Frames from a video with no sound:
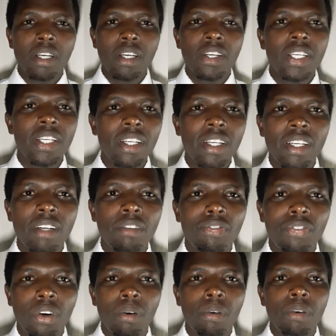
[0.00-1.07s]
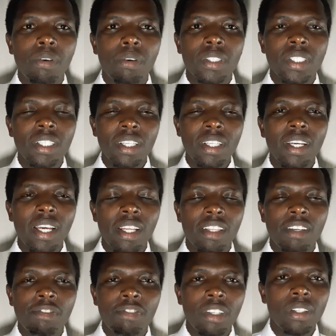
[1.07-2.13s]
sitting at
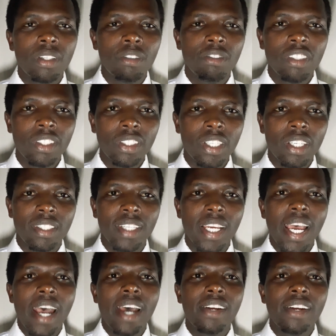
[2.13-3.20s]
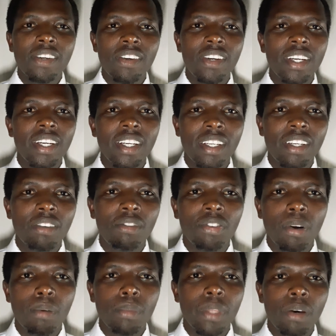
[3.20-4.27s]
the feet of Jesus and hearing
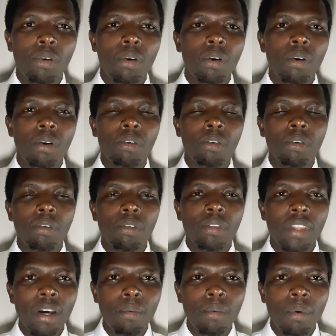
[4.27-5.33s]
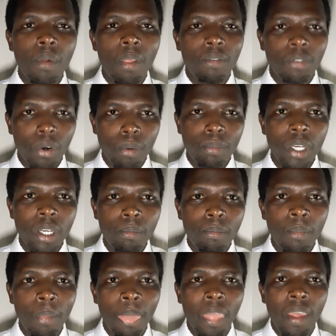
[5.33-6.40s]
from him
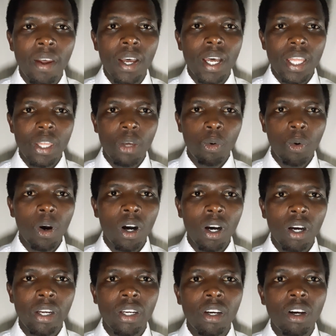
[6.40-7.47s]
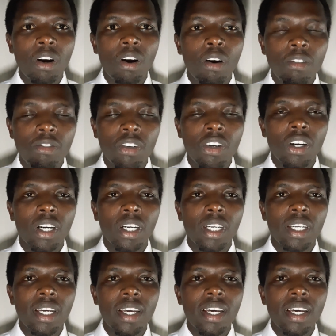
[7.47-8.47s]
the word of God.